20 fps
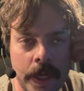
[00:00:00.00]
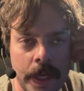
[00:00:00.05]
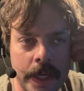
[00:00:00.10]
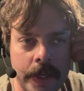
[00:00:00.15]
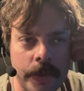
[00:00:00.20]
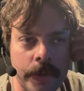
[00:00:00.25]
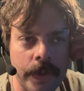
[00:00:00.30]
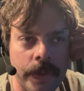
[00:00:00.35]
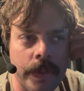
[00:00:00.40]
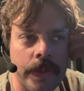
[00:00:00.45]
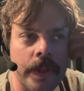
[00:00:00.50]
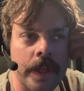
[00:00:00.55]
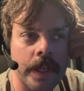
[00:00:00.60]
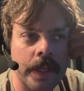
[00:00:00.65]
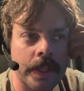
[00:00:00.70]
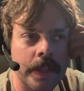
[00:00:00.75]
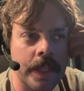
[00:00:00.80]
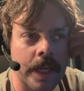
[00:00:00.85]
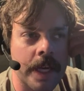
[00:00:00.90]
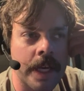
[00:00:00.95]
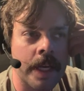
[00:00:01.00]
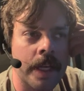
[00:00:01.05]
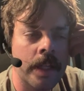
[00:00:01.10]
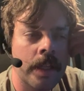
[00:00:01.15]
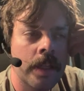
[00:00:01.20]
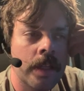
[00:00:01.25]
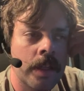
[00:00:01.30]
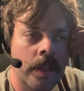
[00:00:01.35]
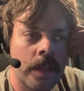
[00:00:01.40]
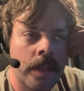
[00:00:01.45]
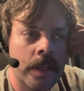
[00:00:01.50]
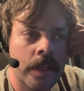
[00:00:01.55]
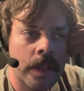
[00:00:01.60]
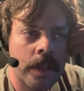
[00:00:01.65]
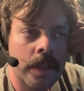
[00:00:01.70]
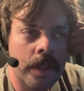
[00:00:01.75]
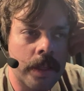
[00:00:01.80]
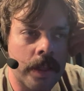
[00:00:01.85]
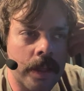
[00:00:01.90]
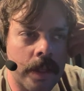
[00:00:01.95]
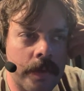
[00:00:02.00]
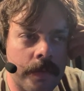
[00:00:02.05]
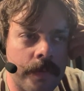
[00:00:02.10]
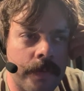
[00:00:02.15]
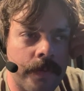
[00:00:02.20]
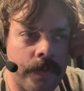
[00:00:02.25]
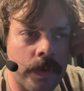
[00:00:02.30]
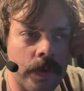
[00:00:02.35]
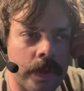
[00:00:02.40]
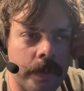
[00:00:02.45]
I don't think that for